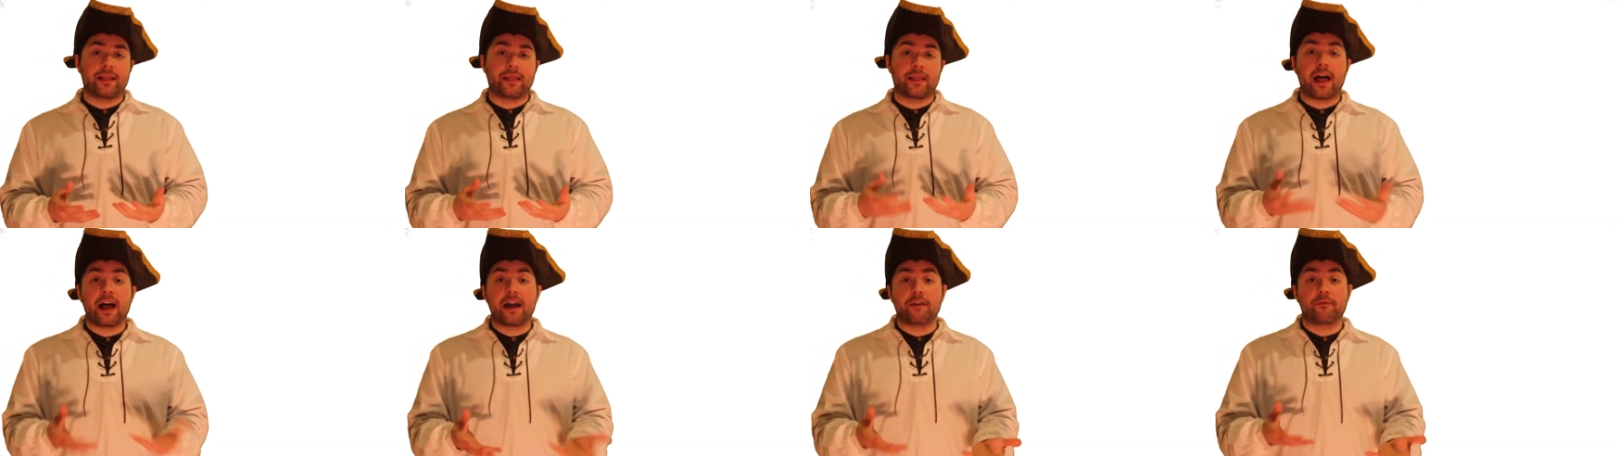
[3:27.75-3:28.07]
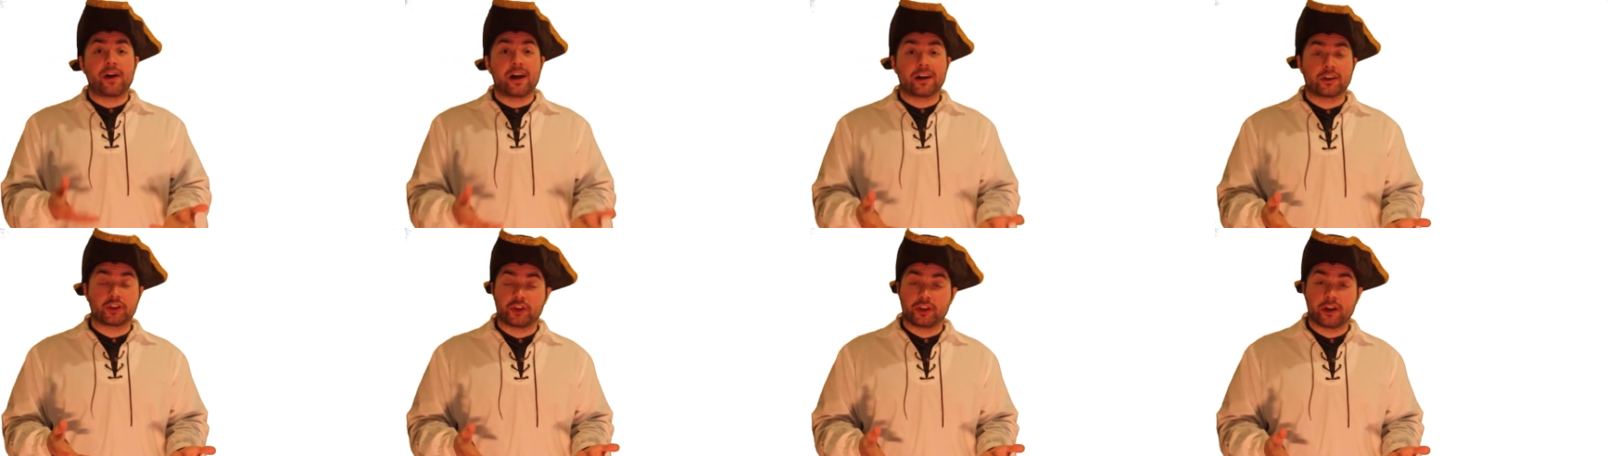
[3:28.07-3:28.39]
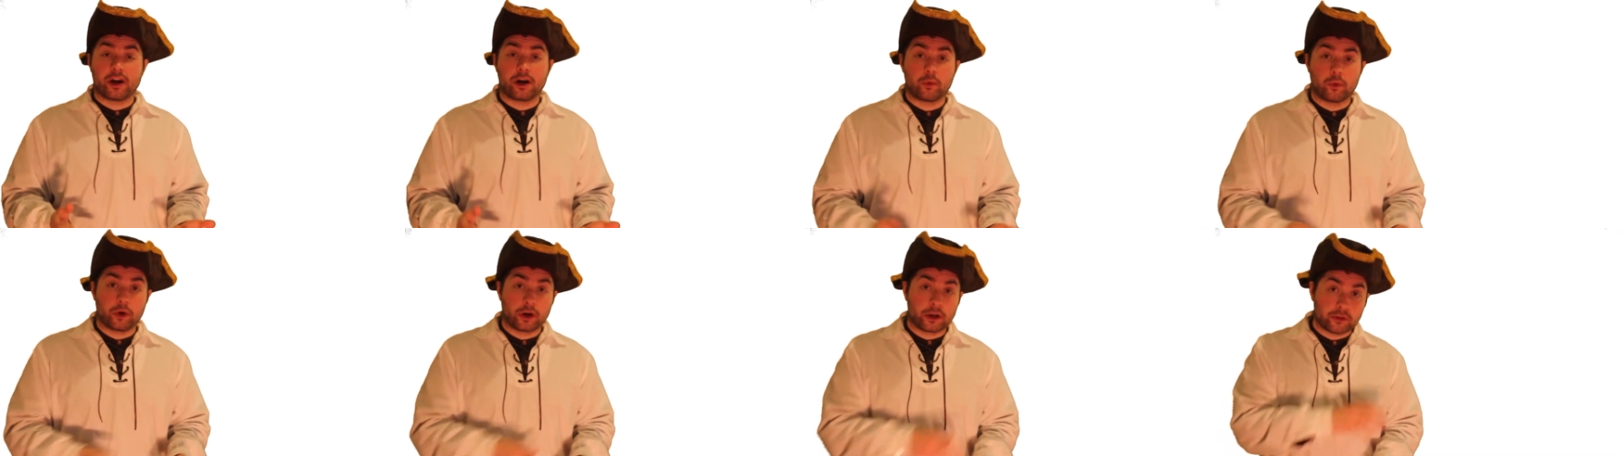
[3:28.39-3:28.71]
live action
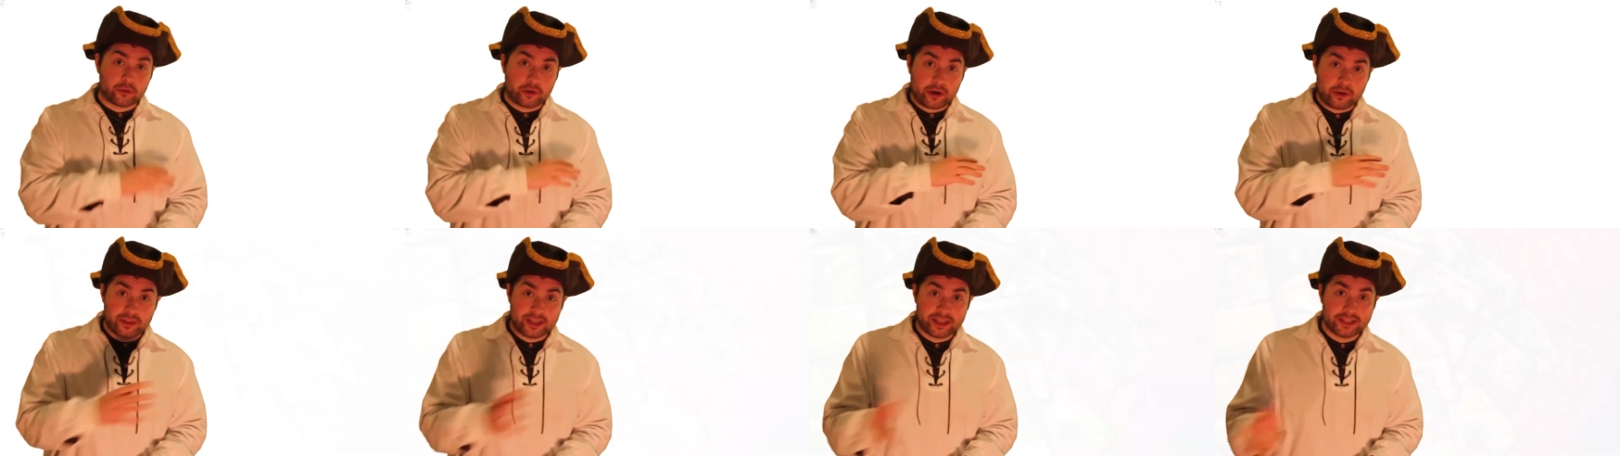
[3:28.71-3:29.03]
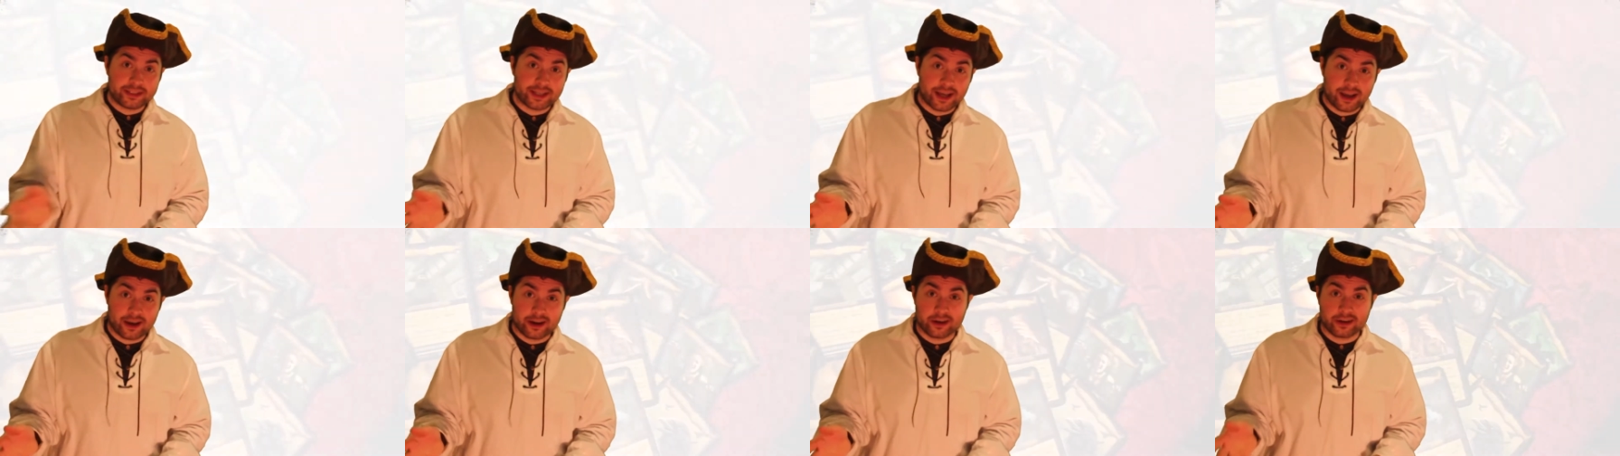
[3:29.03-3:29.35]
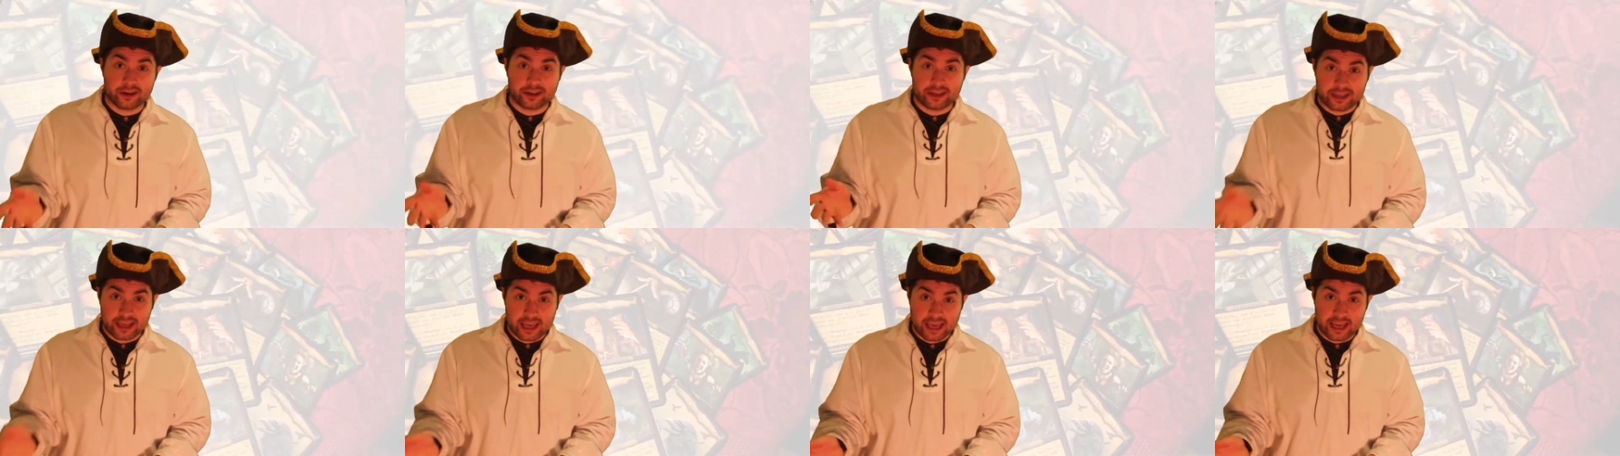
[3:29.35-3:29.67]
artwork throughout the
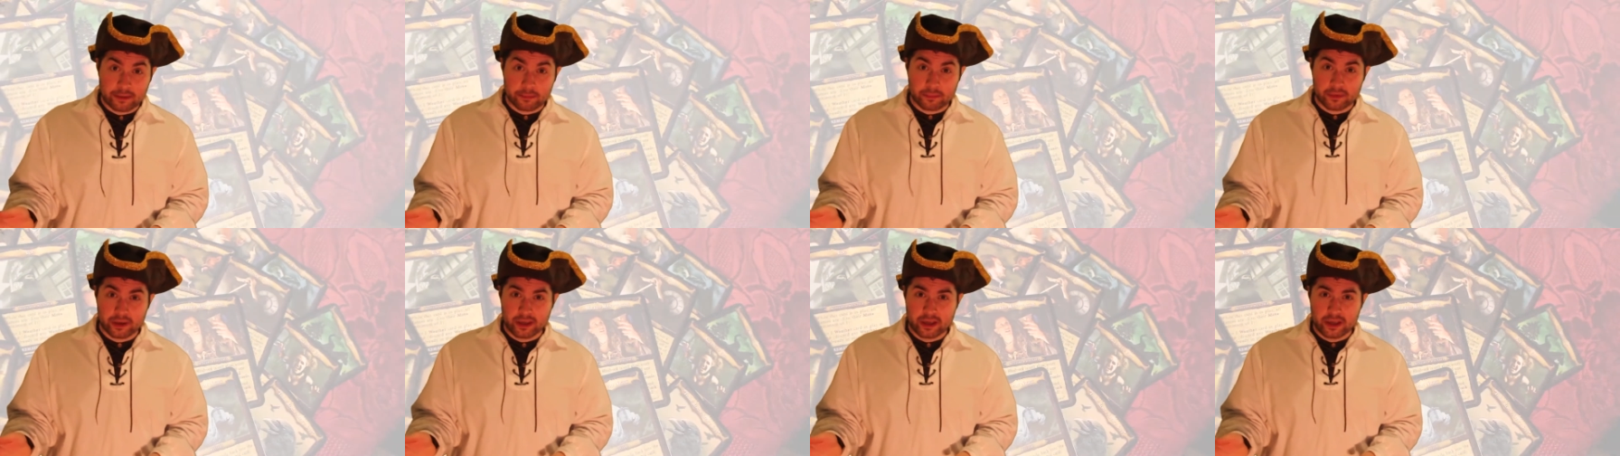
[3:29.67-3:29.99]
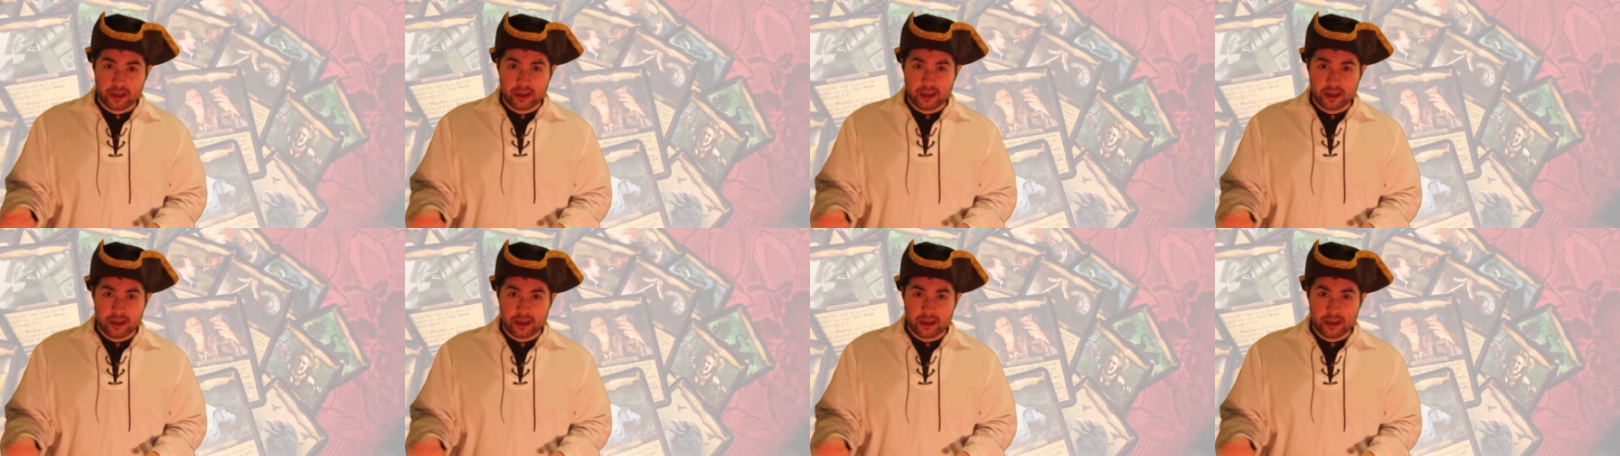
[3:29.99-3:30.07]
entire game.